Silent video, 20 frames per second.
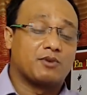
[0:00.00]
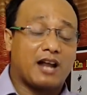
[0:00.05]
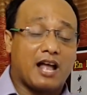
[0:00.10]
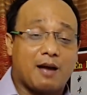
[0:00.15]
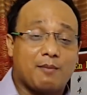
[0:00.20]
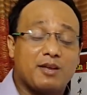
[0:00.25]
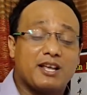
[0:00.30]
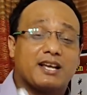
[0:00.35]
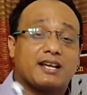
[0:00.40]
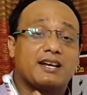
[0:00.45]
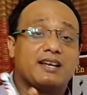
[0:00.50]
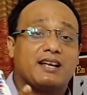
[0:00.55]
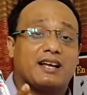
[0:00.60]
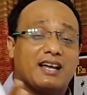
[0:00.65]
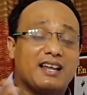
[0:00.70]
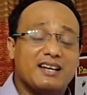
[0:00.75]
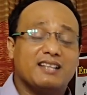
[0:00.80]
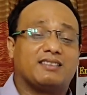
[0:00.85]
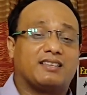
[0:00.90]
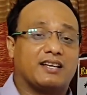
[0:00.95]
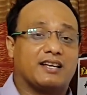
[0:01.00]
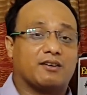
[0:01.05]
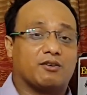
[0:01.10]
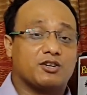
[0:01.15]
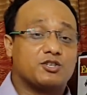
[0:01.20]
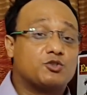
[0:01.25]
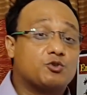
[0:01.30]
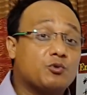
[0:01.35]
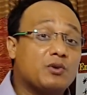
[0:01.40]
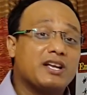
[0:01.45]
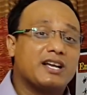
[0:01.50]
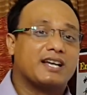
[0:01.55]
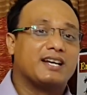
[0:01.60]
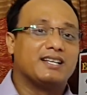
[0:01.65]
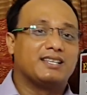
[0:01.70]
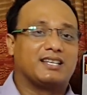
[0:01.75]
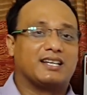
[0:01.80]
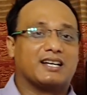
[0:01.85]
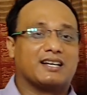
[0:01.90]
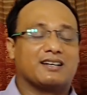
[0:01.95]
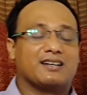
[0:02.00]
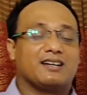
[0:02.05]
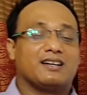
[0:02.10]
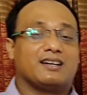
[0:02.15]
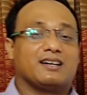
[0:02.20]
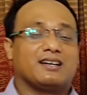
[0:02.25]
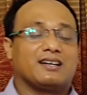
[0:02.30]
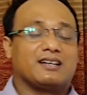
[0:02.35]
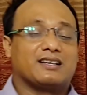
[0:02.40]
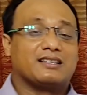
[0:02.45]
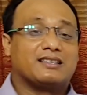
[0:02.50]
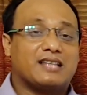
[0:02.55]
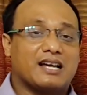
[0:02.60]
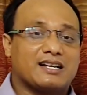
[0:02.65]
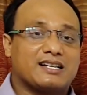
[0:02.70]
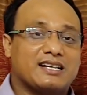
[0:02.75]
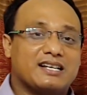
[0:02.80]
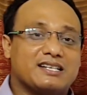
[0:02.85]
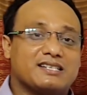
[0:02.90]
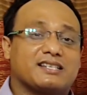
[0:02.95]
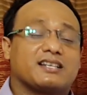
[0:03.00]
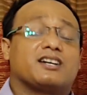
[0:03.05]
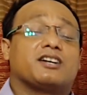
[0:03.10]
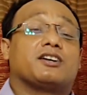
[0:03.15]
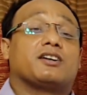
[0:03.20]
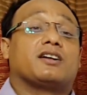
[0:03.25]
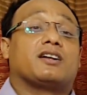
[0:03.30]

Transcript: or having anything or doing anything that is